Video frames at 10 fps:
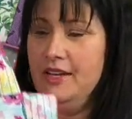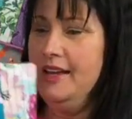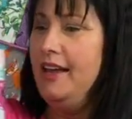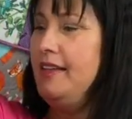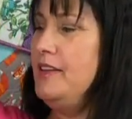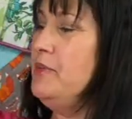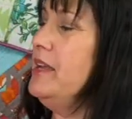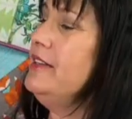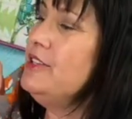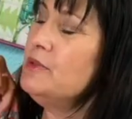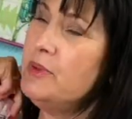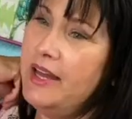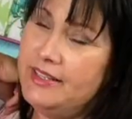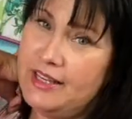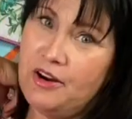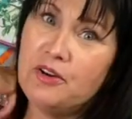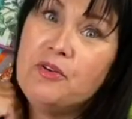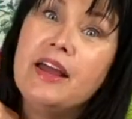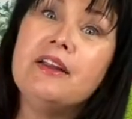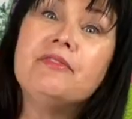then we can just place our
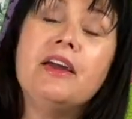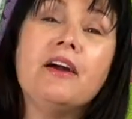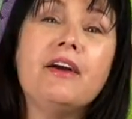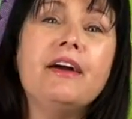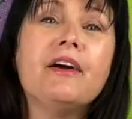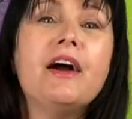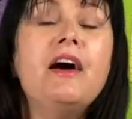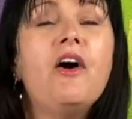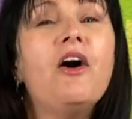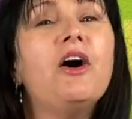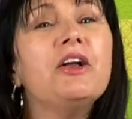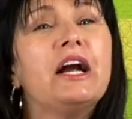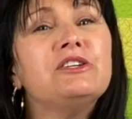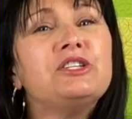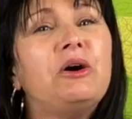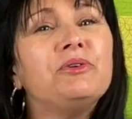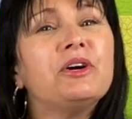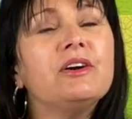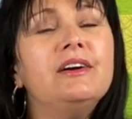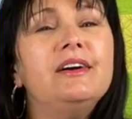creative carrier on our
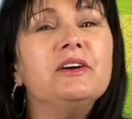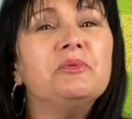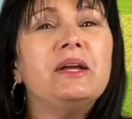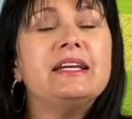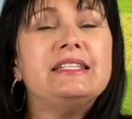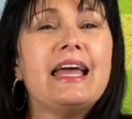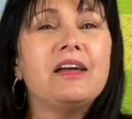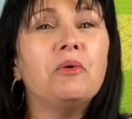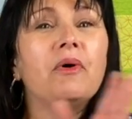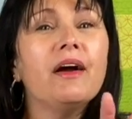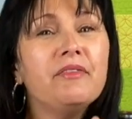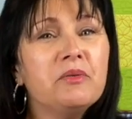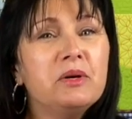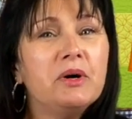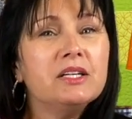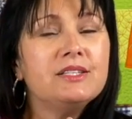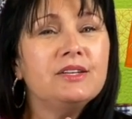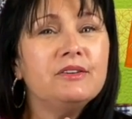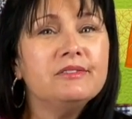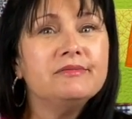shoulder. We can take it wherever we want
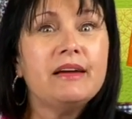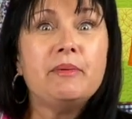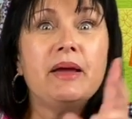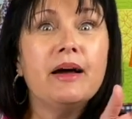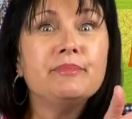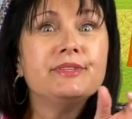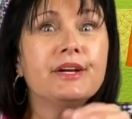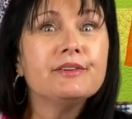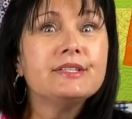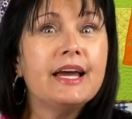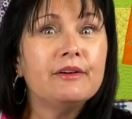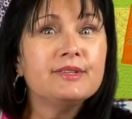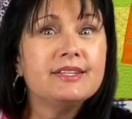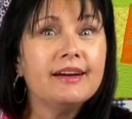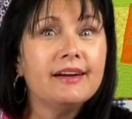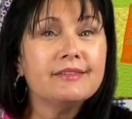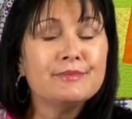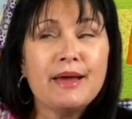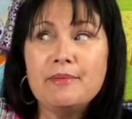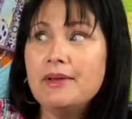to, maybe upstairs, downstairs,
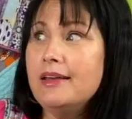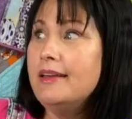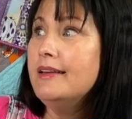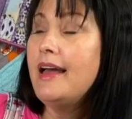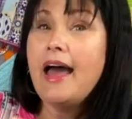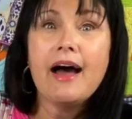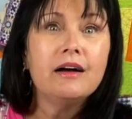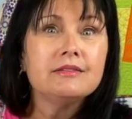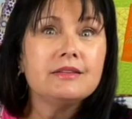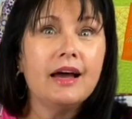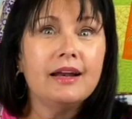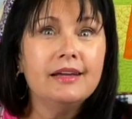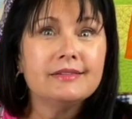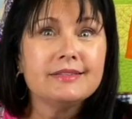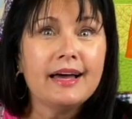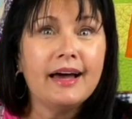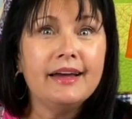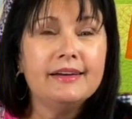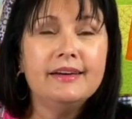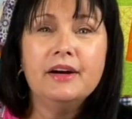maybe outside,
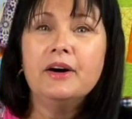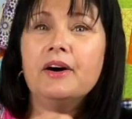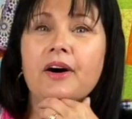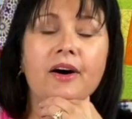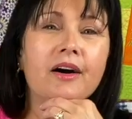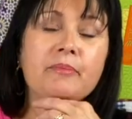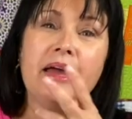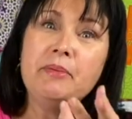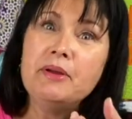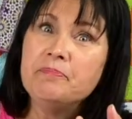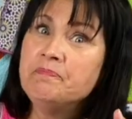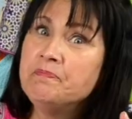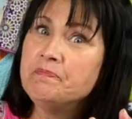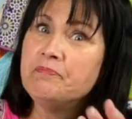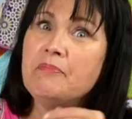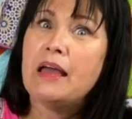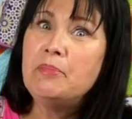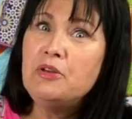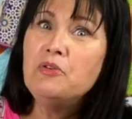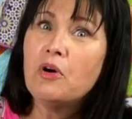inside, or maybe
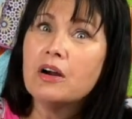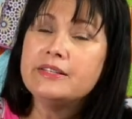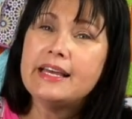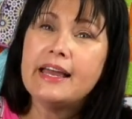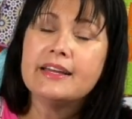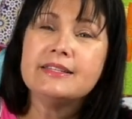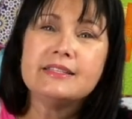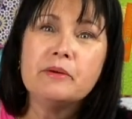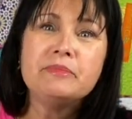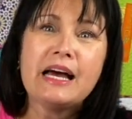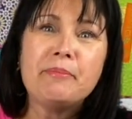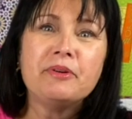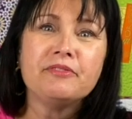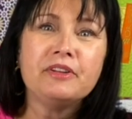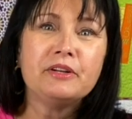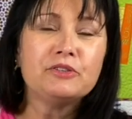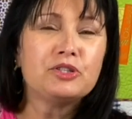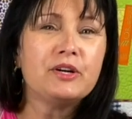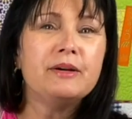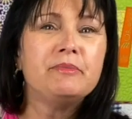you are taking some type of little
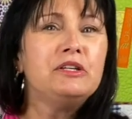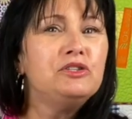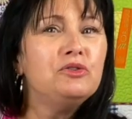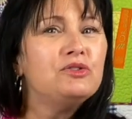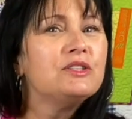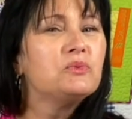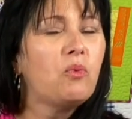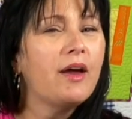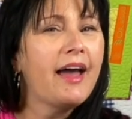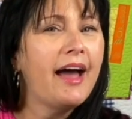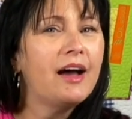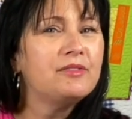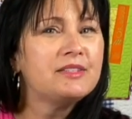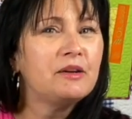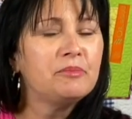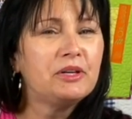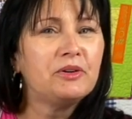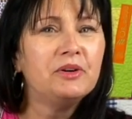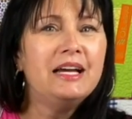trip that you just want to have some little